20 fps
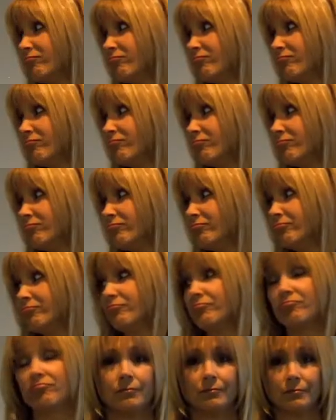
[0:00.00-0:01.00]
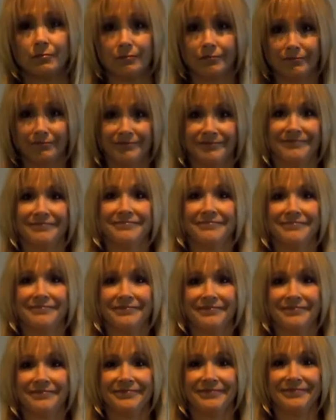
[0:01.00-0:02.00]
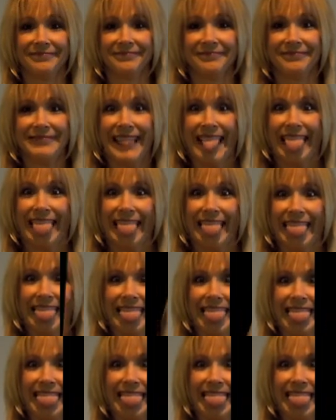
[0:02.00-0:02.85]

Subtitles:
Nothing is said.